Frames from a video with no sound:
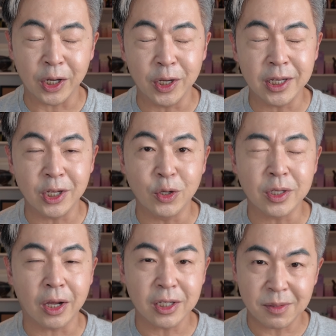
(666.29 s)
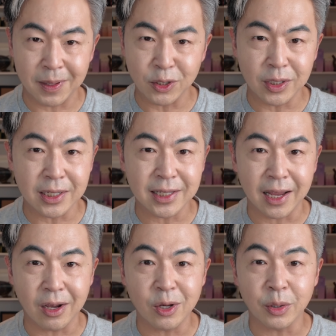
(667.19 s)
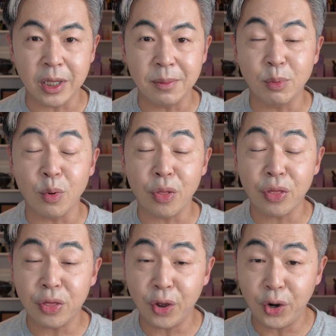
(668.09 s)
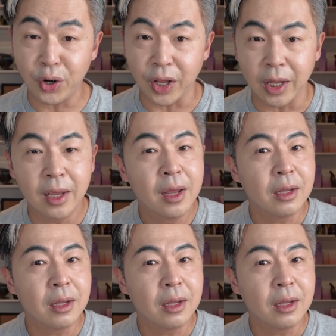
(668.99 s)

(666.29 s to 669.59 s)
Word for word: you can use our special discount code YIBU30.